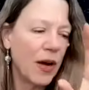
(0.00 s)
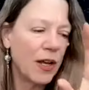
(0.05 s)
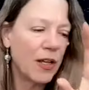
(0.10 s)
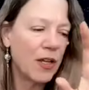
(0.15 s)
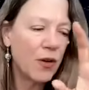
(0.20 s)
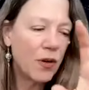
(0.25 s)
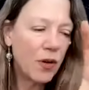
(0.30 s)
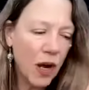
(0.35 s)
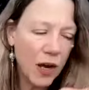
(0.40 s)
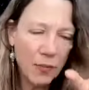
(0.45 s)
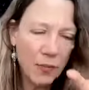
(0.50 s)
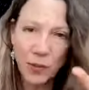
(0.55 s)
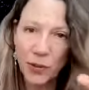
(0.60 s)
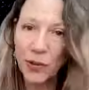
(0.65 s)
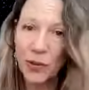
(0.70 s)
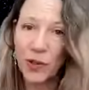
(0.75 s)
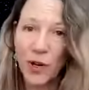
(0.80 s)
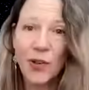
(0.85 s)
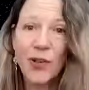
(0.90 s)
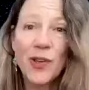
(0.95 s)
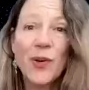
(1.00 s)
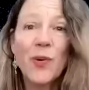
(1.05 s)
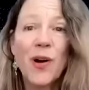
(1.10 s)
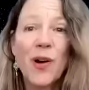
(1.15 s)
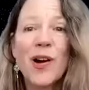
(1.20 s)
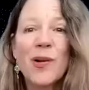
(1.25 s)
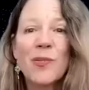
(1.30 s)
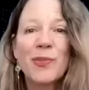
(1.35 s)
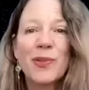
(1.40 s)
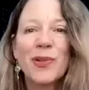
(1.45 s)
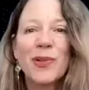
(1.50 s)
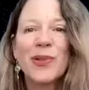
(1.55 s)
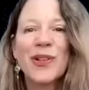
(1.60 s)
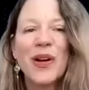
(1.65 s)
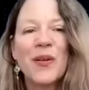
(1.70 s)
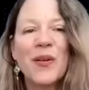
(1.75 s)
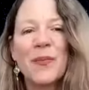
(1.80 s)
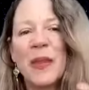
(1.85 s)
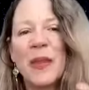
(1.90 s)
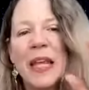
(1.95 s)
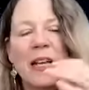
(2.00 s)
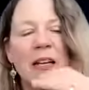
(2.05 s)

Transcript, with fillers: And you got Pluto. You are Pluto.